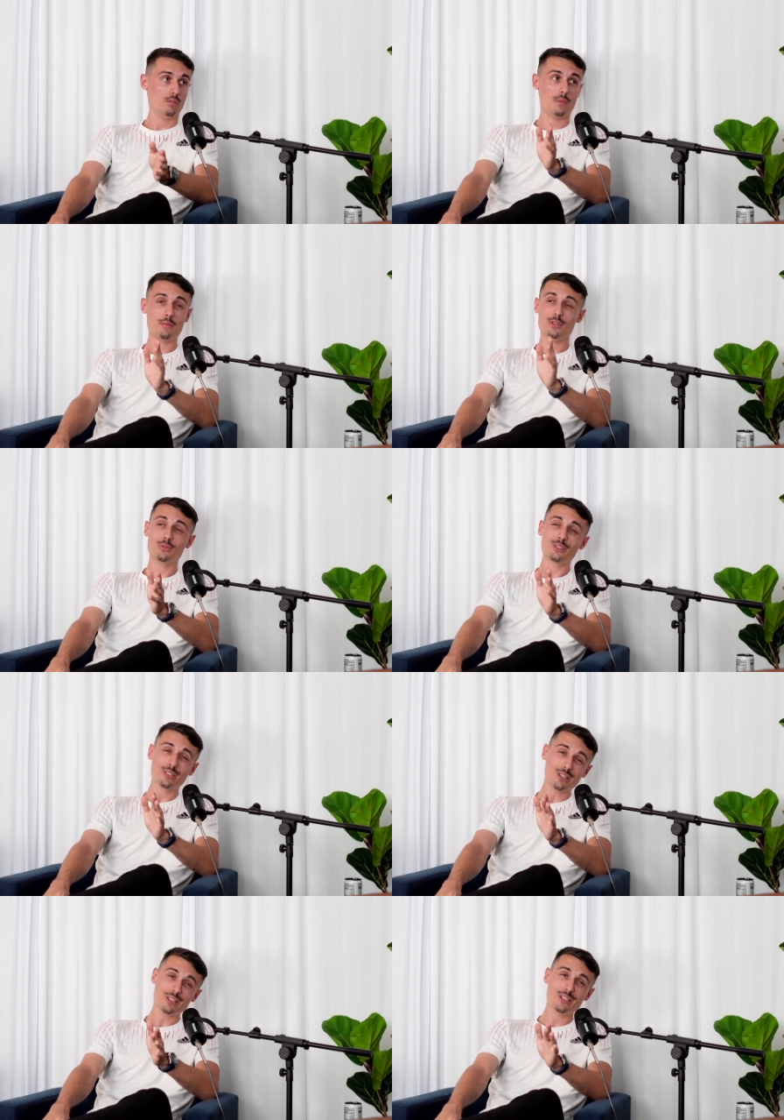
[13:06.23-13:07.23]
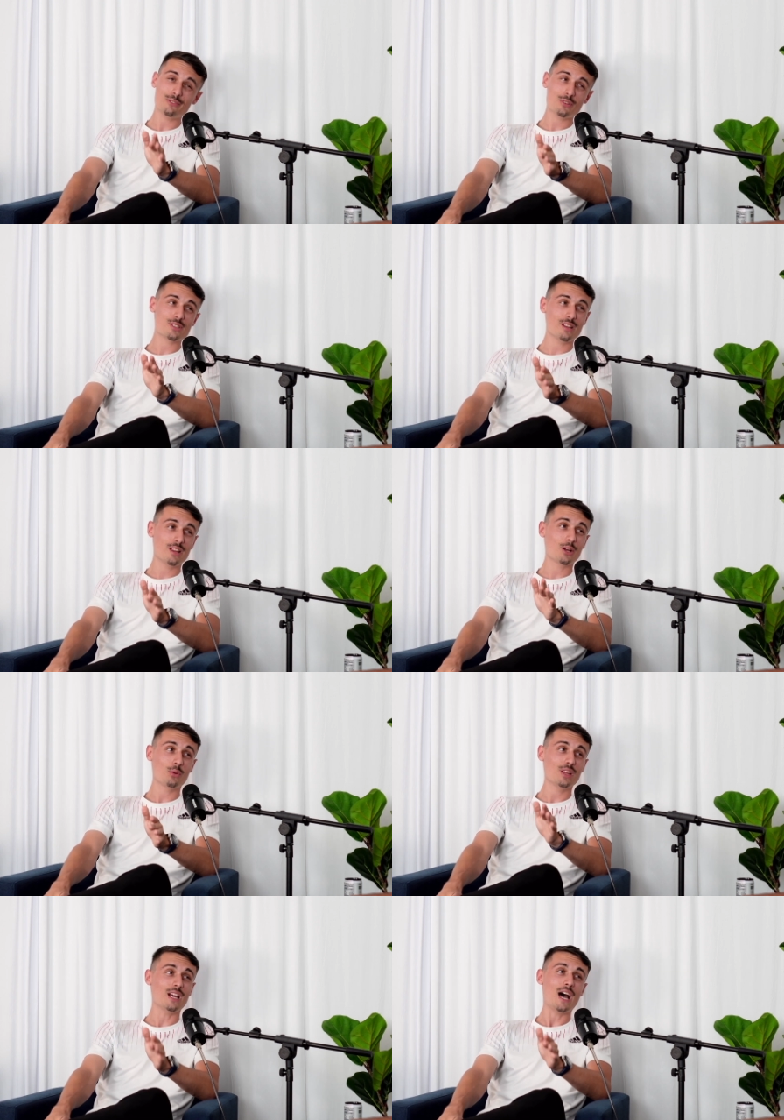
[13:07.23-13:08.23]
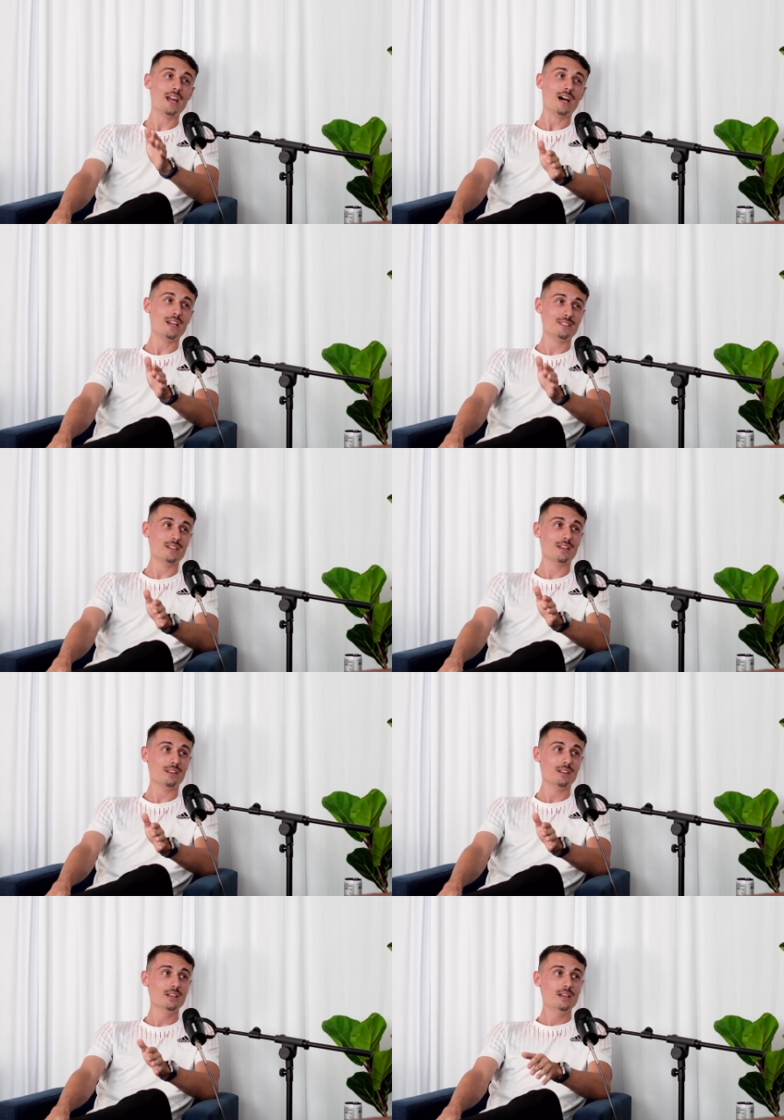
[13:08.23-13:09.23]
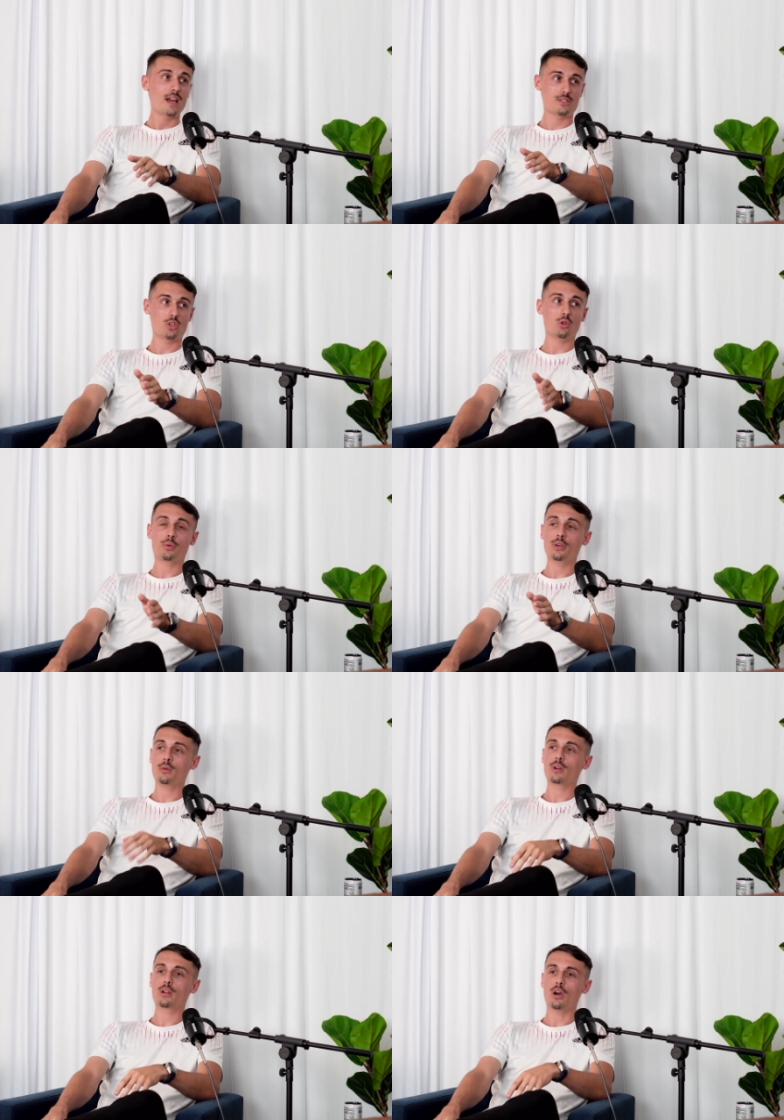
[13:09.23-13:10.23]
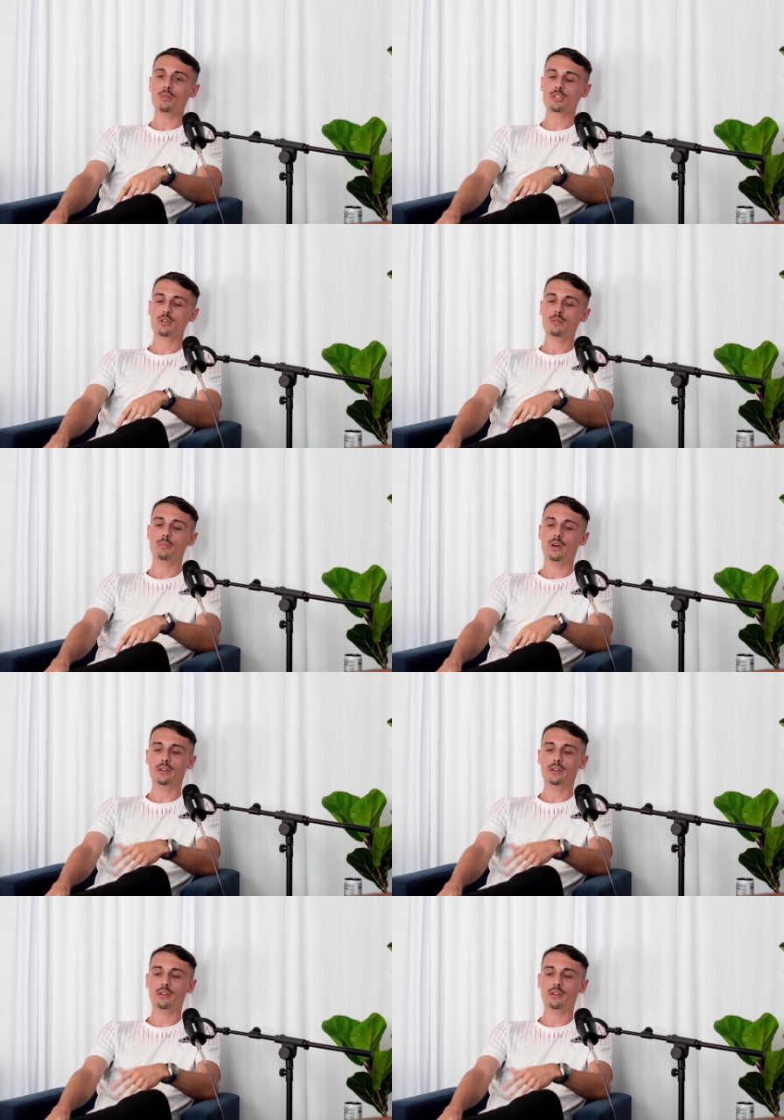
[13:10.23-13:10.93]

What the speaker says: Maybe you could if you're selling like really high ticket, a solopreneur coach. But